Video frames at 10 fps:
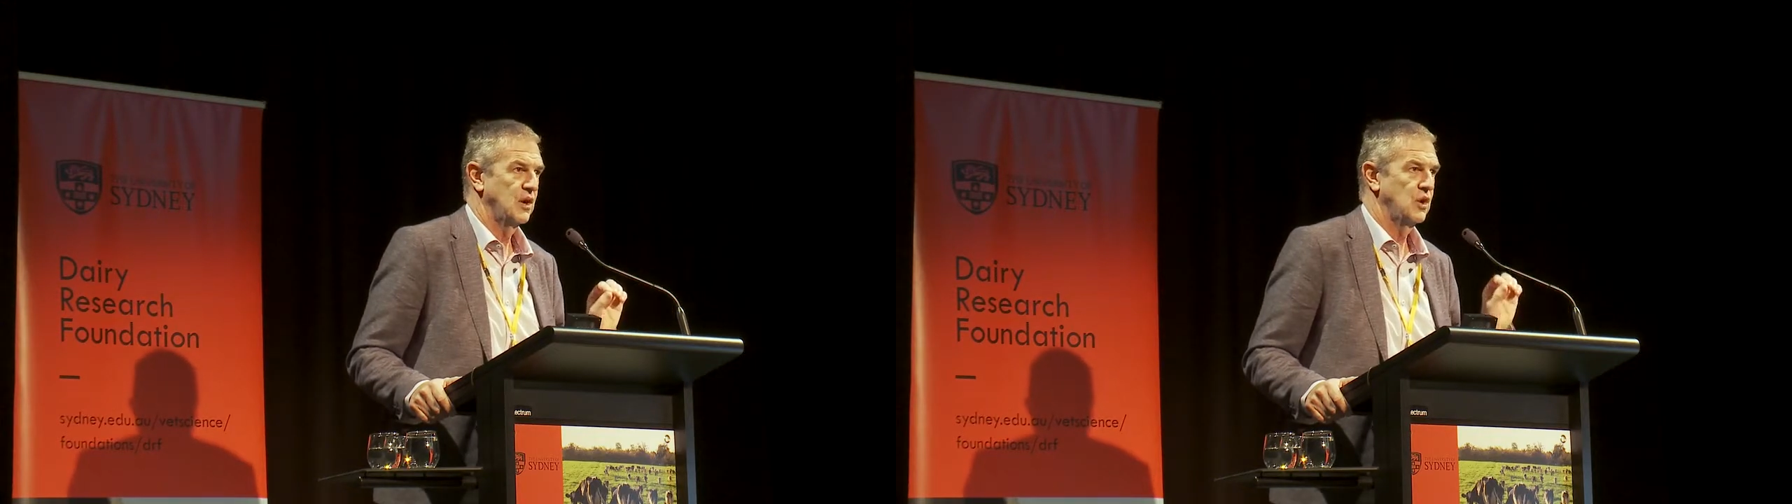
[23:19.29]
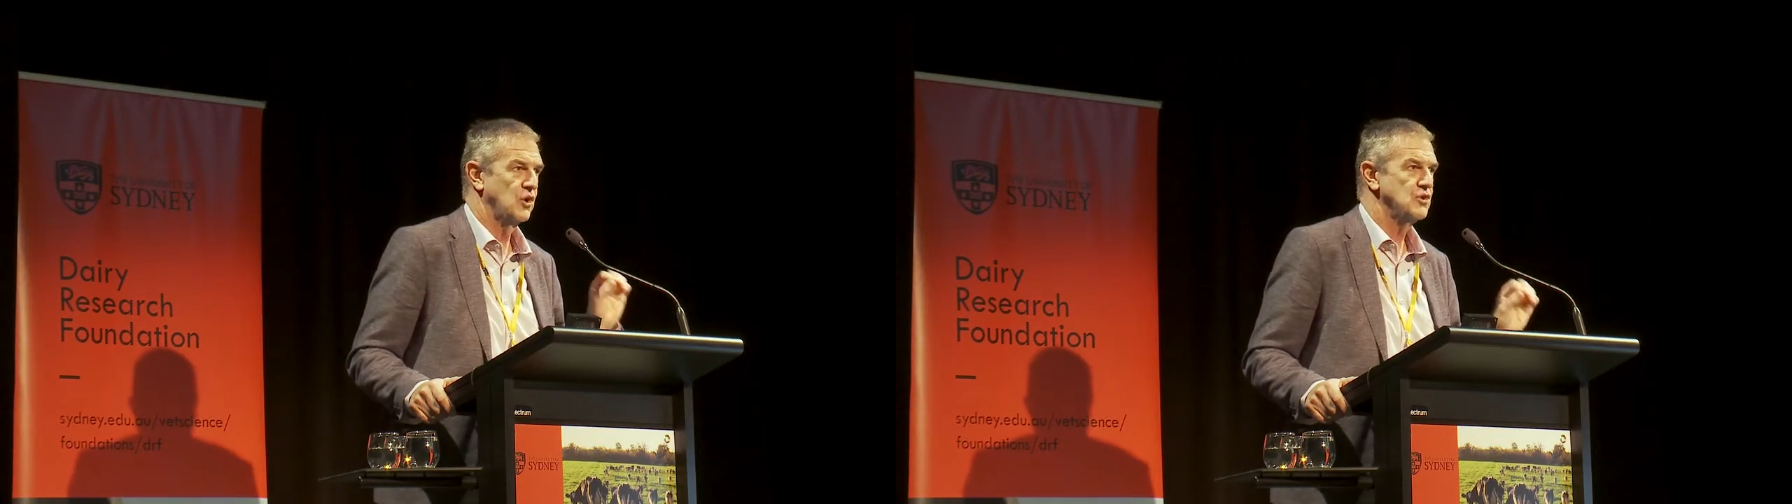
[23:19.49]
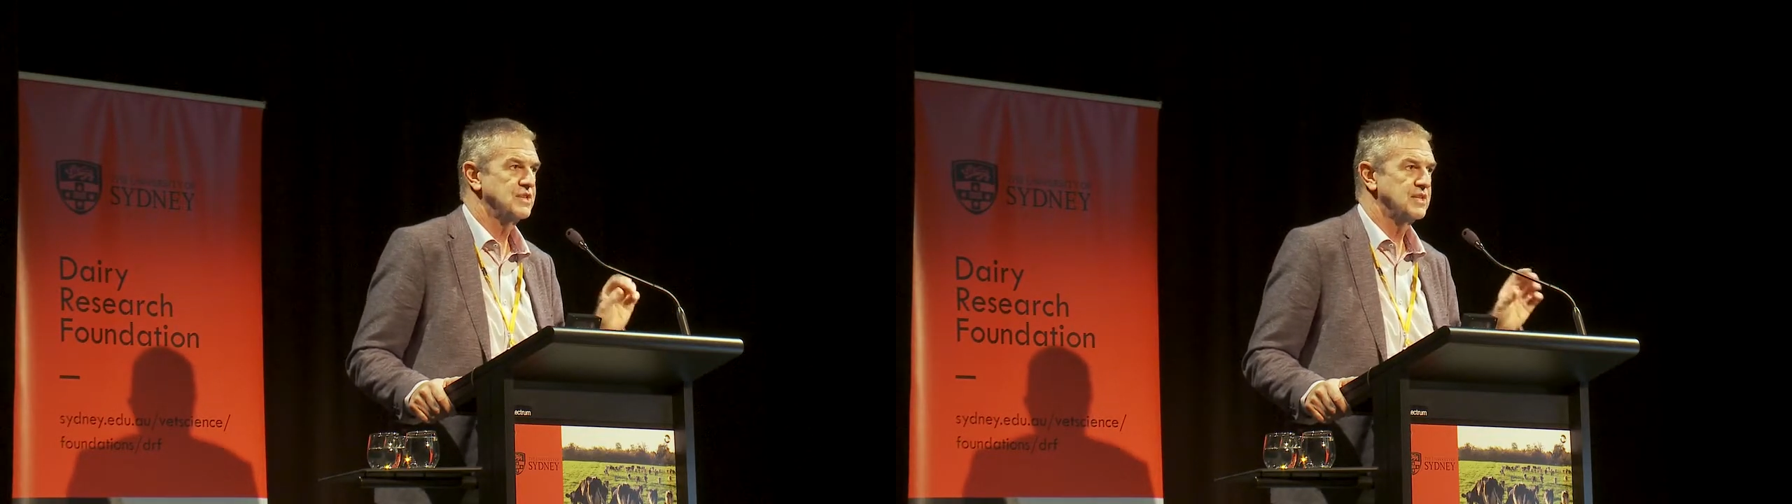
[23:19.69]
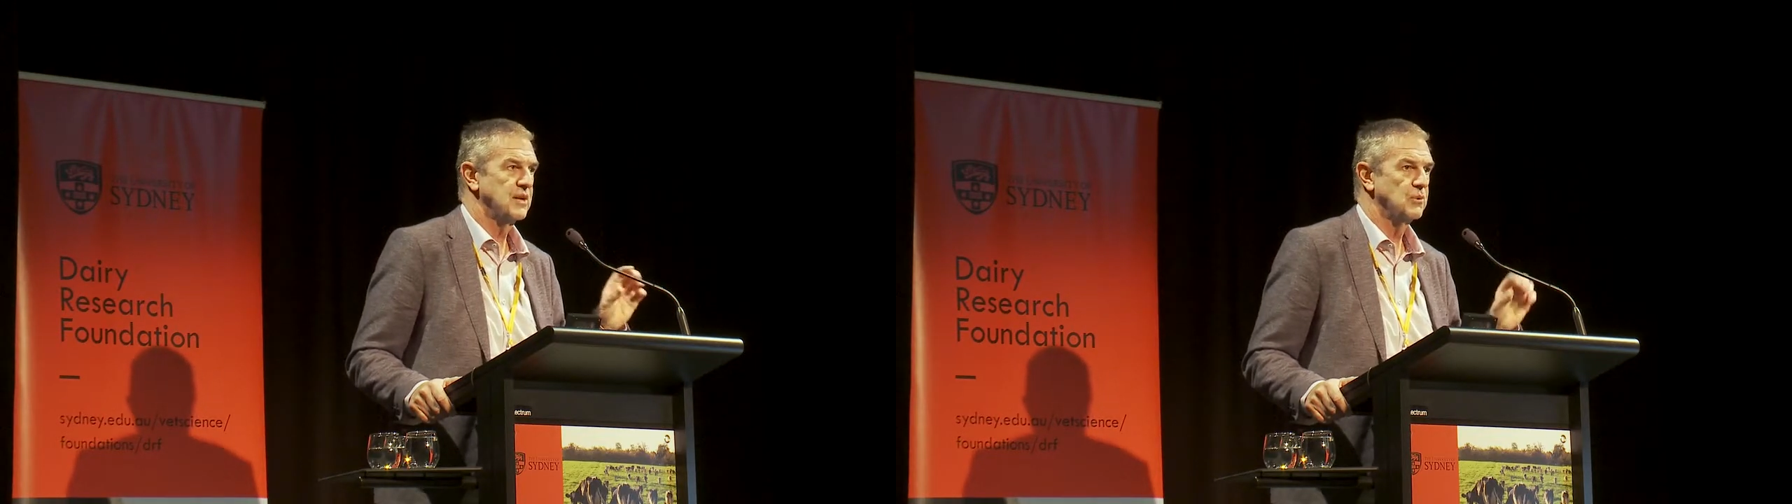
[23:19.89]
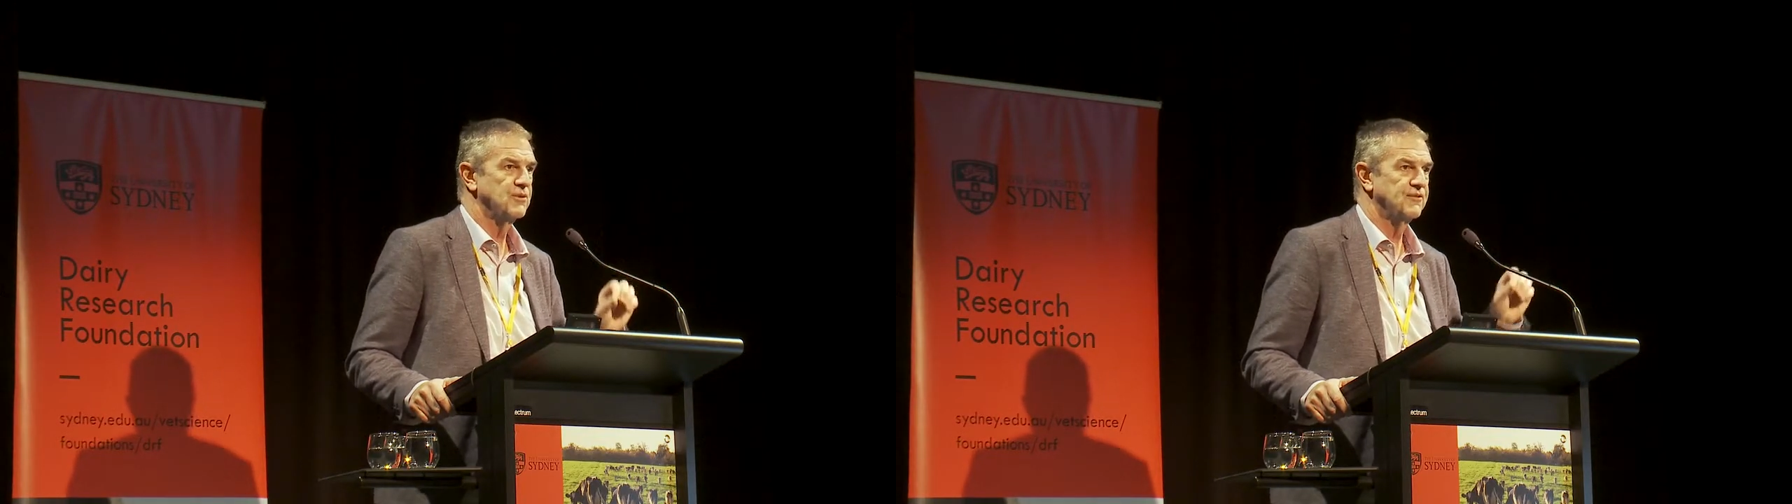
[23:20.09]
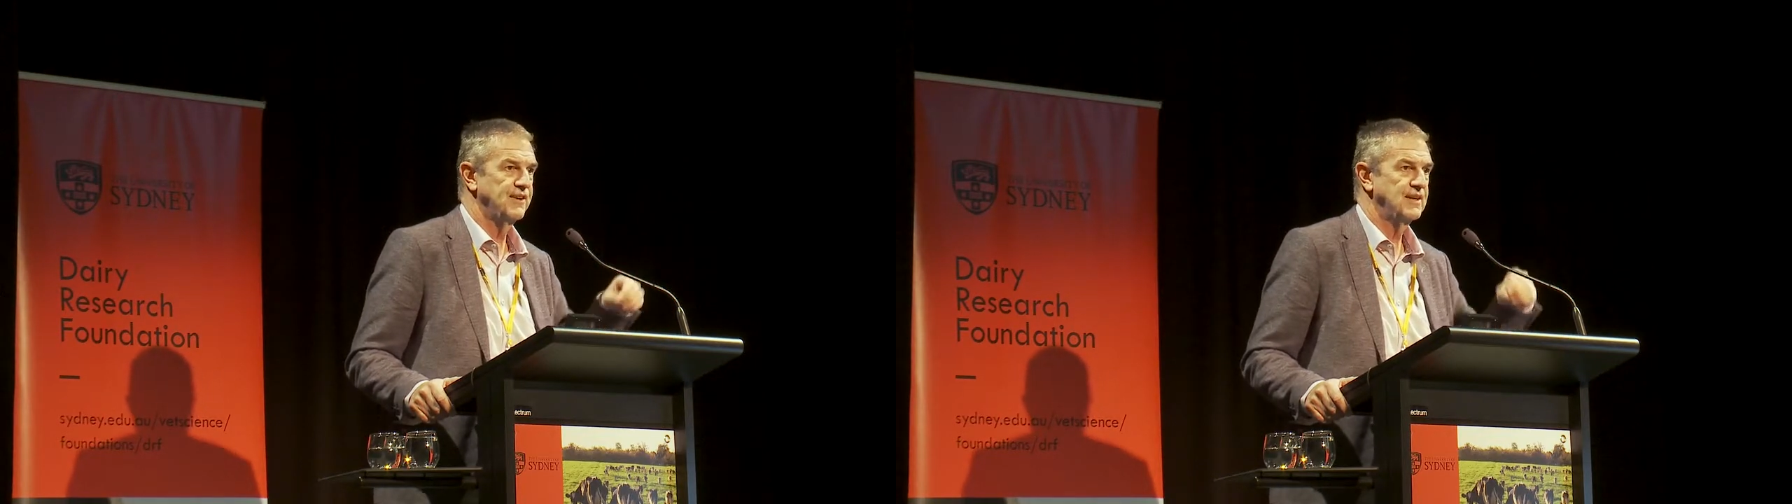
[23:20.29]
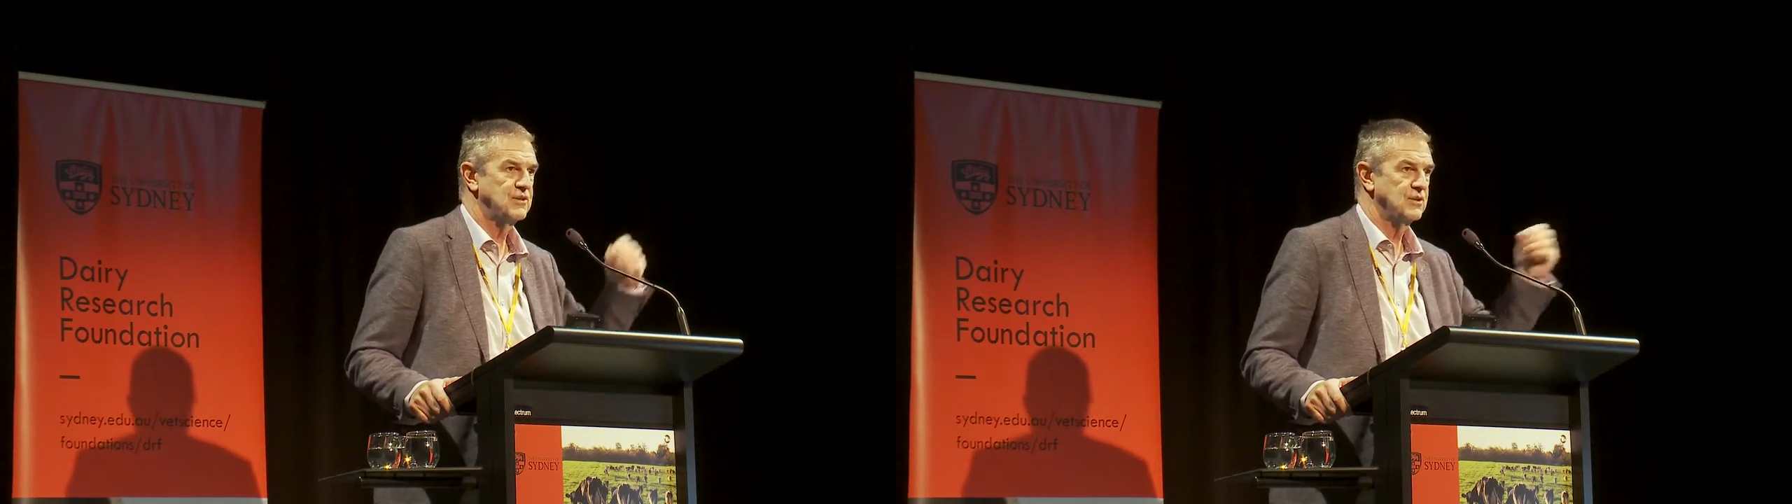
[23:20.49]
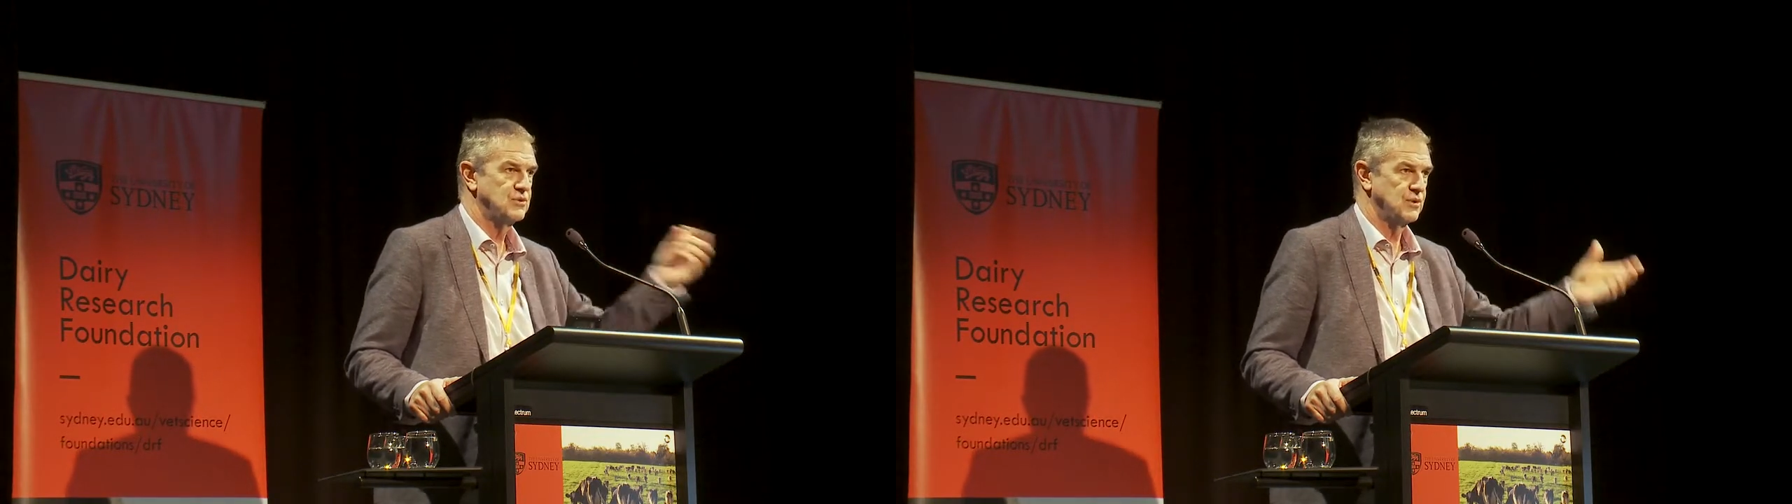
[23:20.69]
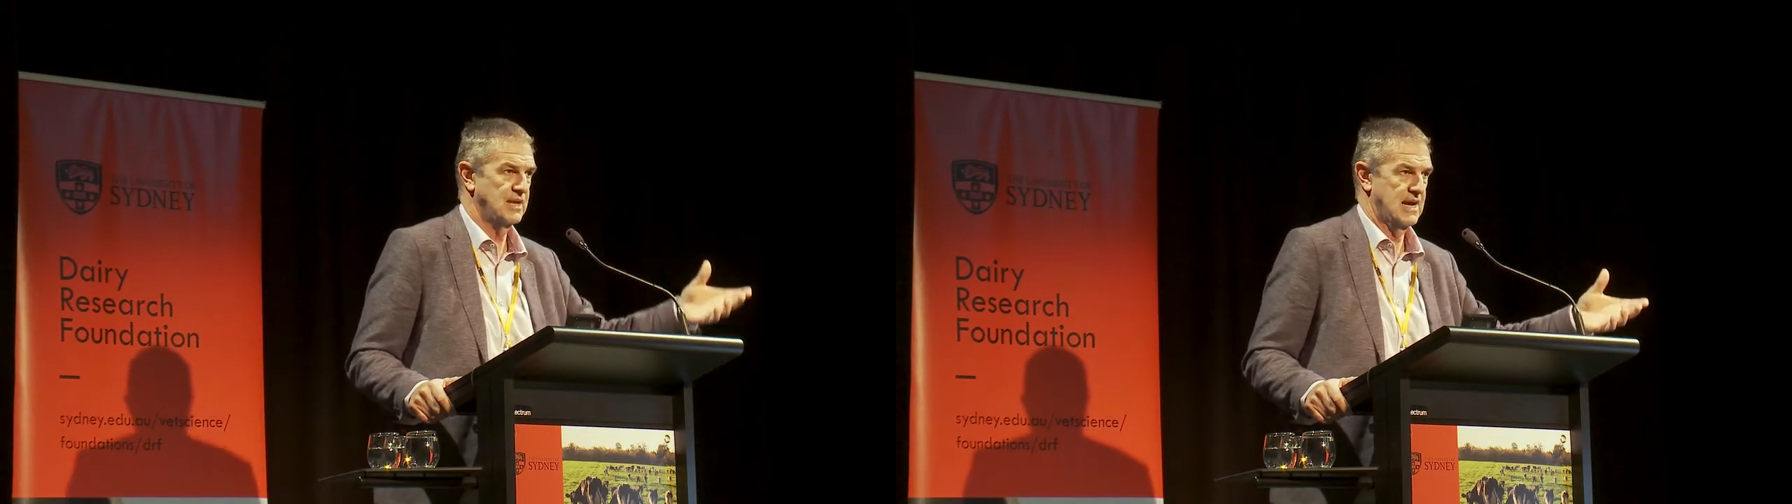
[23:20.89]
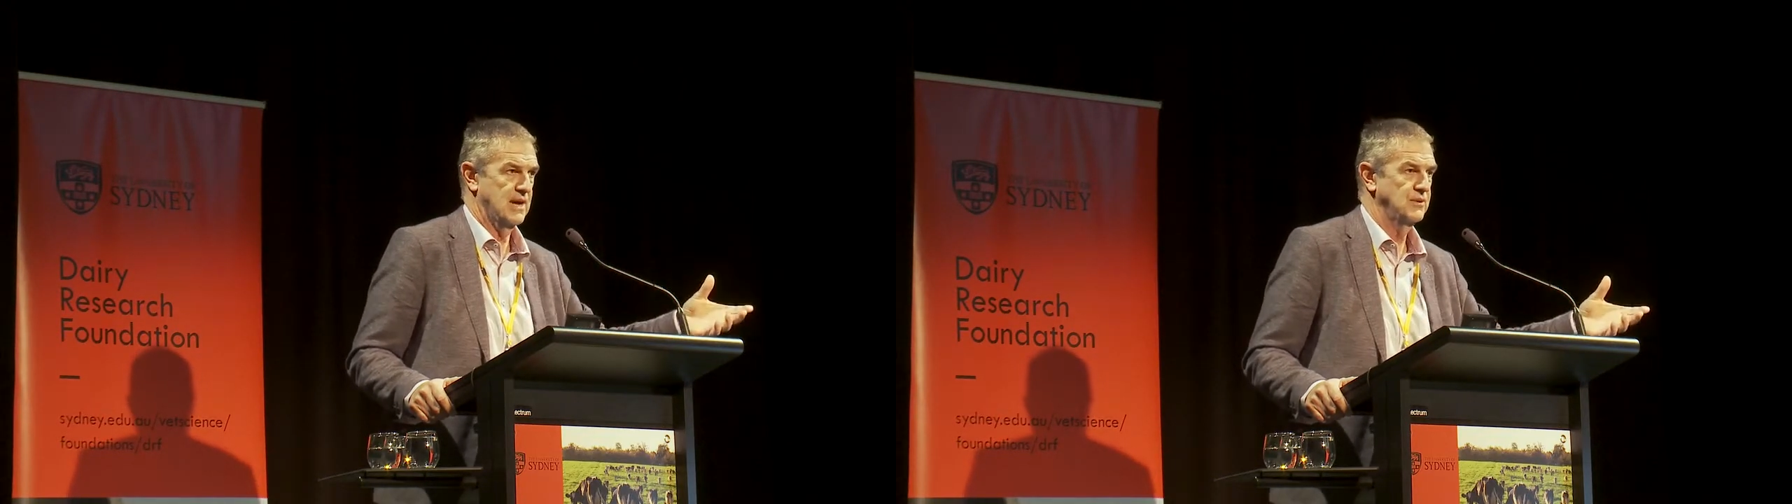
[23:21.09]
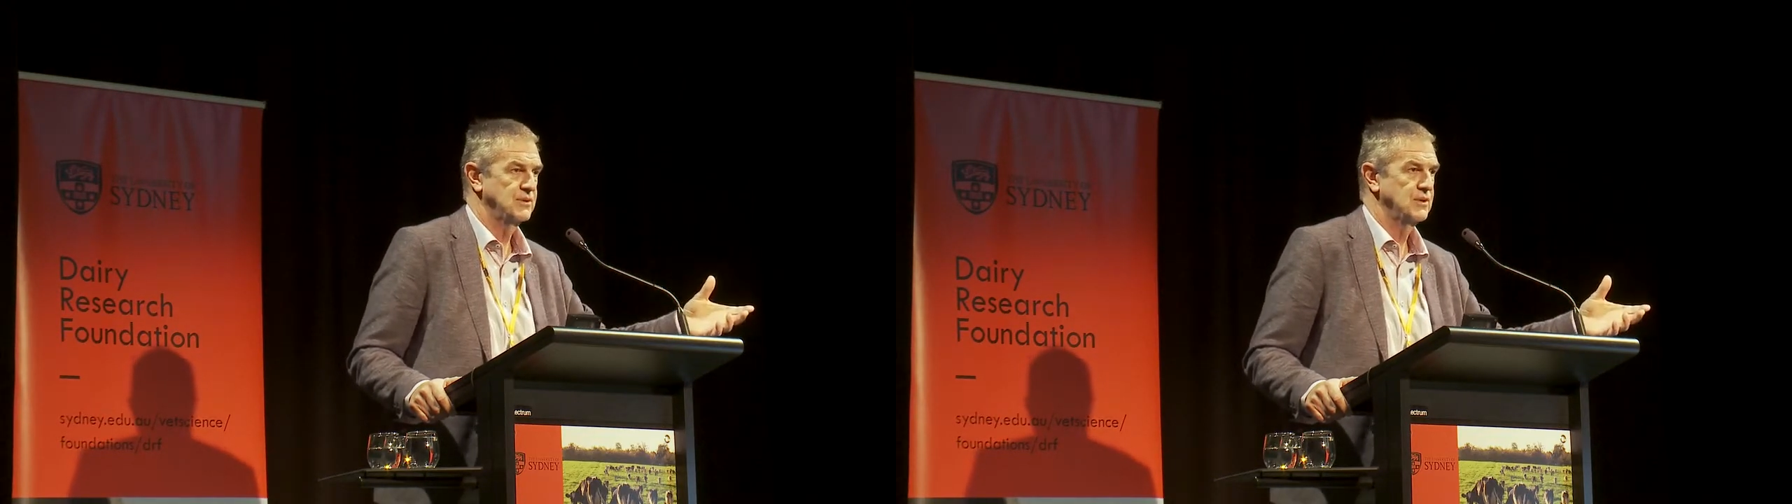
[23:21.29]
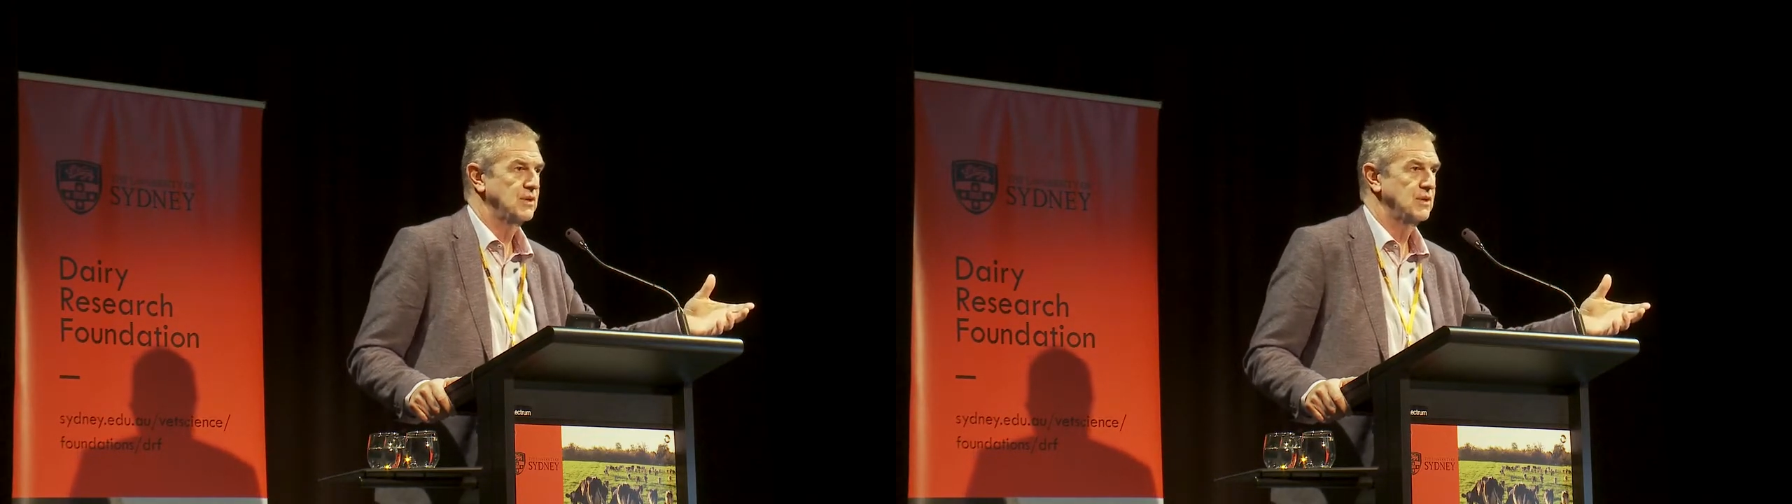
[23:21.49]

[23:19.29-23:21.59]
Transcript: concentrate was fed to the cows